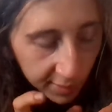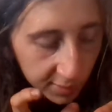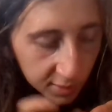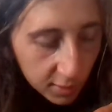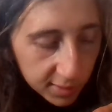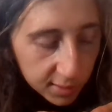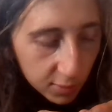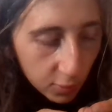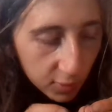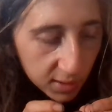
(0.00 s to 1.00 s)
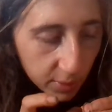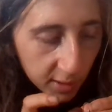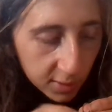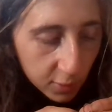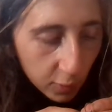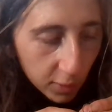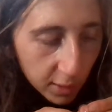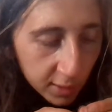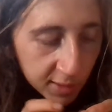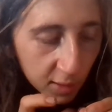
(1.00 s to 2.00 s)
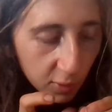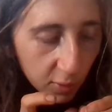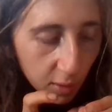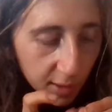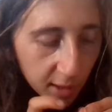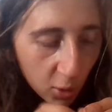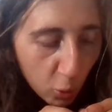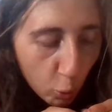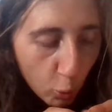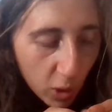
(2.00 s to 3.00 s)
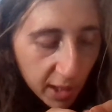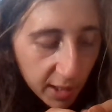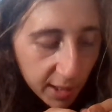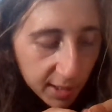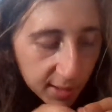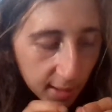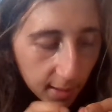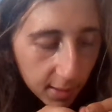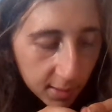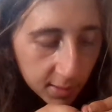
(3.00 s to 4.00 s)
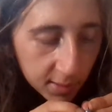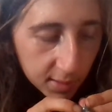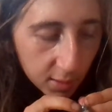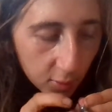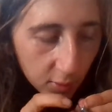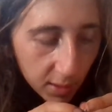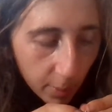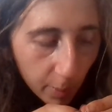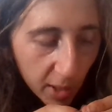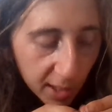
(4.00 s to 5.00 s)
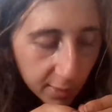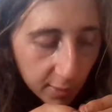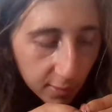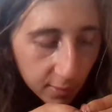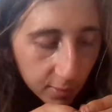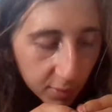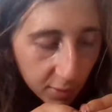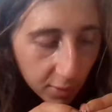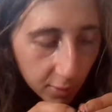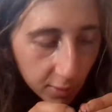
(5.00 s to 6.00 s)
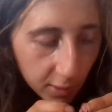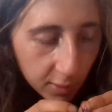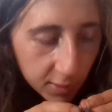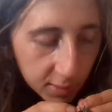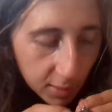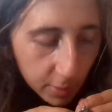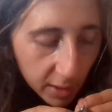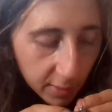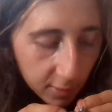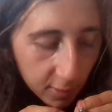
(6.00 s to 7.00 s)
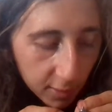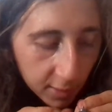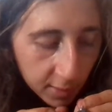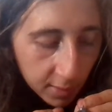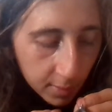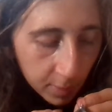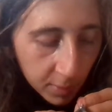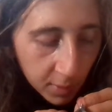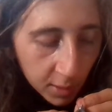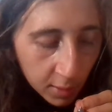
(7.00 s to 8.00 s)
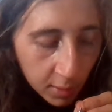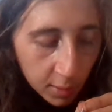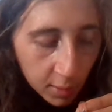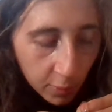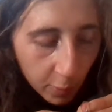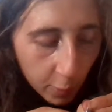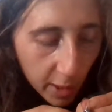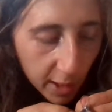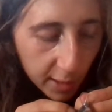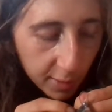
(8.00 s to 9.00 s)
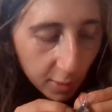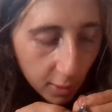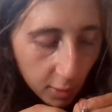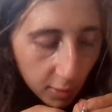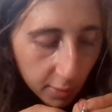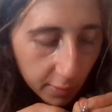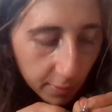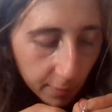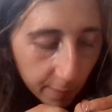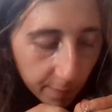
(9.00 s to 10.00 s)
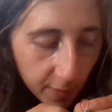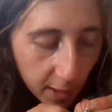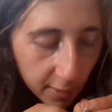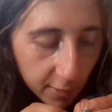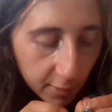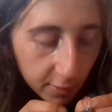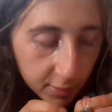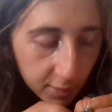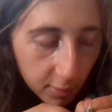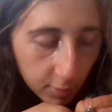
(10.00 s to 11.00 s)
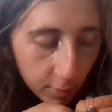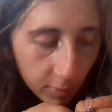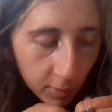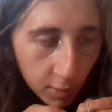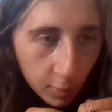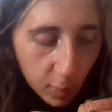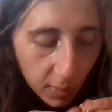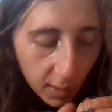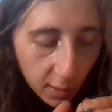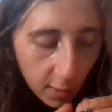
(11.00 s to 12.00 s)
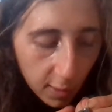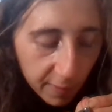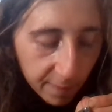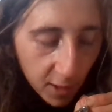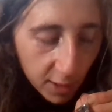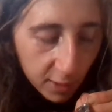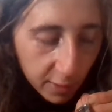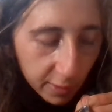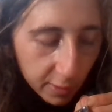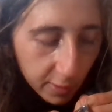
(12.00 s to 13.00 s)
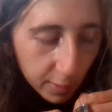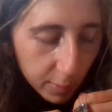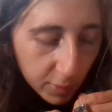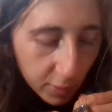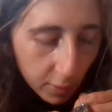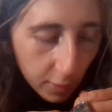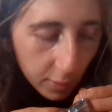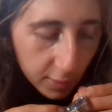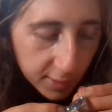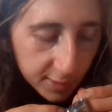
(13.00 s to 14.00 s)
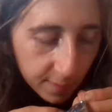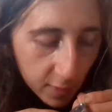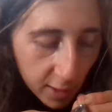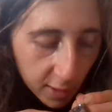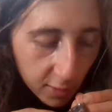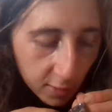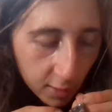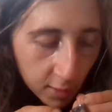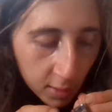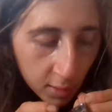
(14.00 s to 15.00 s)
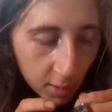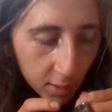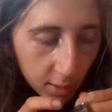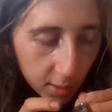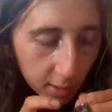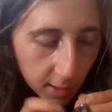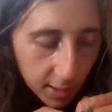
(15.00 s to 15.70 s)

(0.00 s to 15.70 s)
there's also correspond to organs. So I think white is lungs, like metal. Your lungs are metal, and um, red heart fire. So like heart fire, your your heart is fire. Uh,